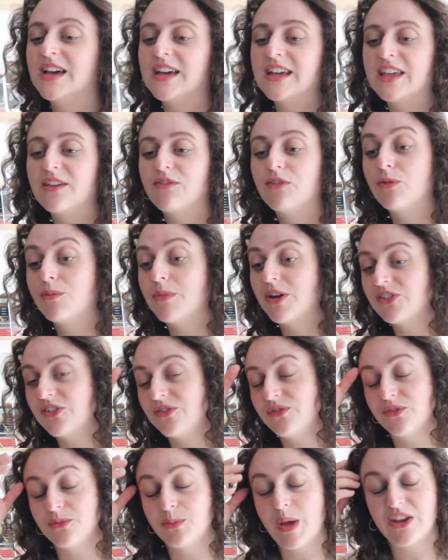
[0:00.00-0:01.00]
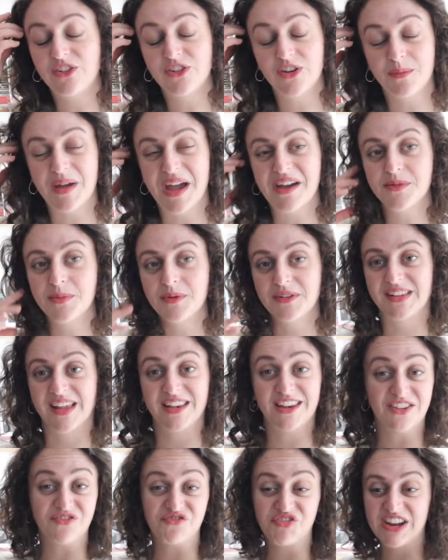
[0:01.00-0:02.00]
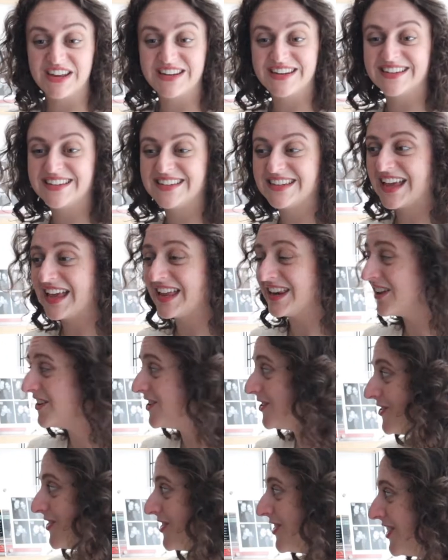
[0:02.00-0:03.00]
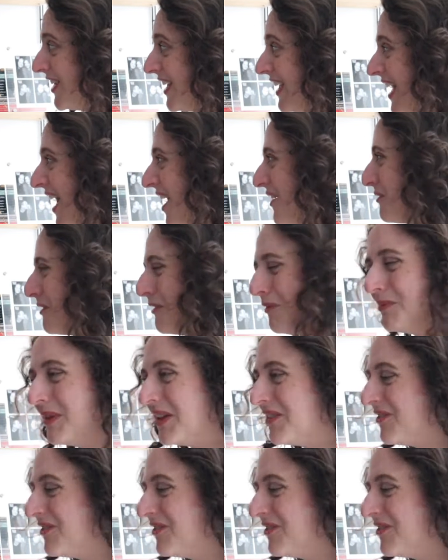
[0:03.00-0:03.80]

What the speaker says: give you much information about because I didn't read it and I don't think I will be